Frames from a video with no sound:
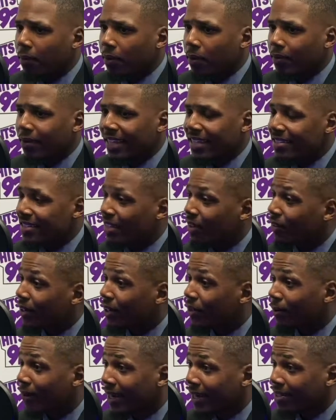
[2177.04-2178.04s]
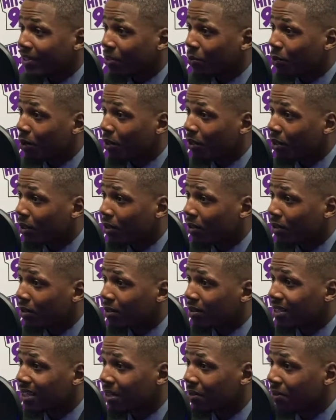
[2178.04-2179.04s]
That's their interaction with us.
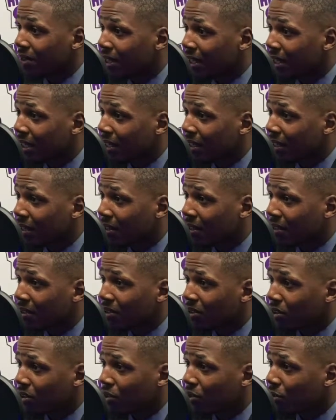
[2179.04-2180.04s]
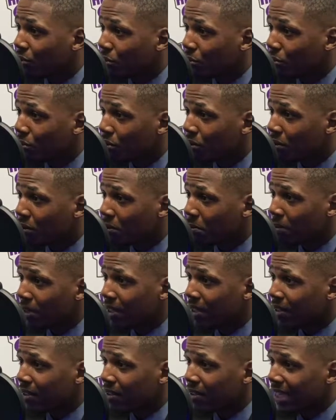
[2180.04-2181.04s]
TV, the news, the
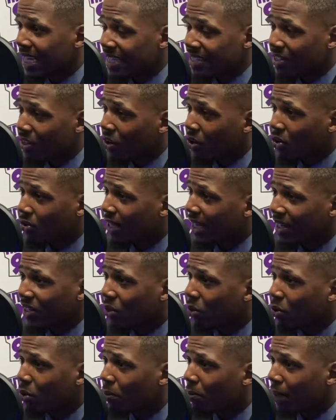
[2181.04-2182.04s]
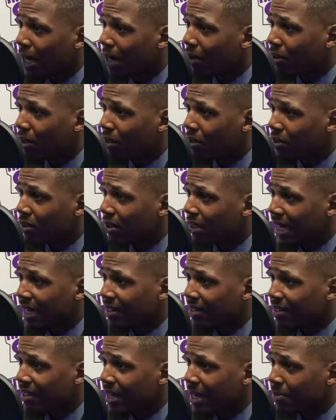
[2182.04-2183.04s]
media. That's all they know about us. A
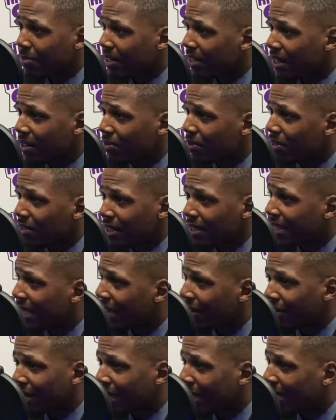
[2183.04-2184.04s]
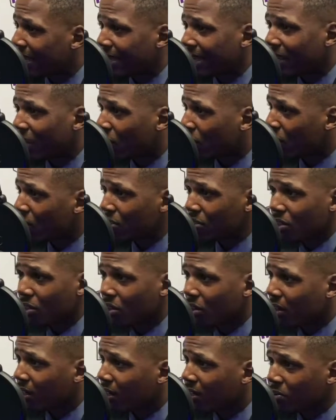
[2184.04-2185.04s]
lot of times they never sat down and had that
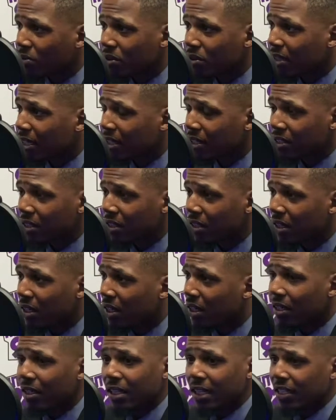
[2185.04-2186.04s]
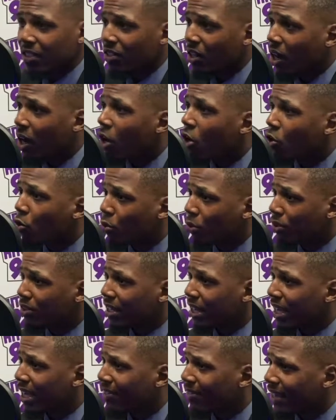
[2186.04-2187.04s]
heart-to-heart conversation. It's awkward
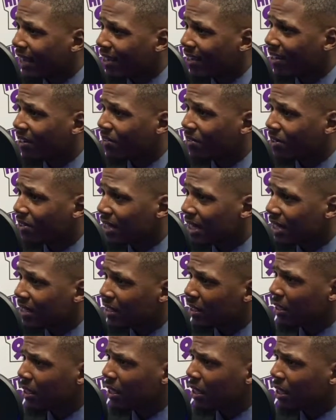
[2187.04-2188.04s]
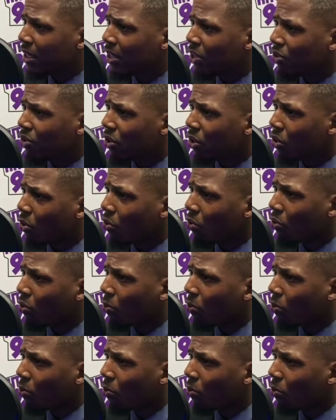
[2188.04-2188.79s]
to have that conversation, you know,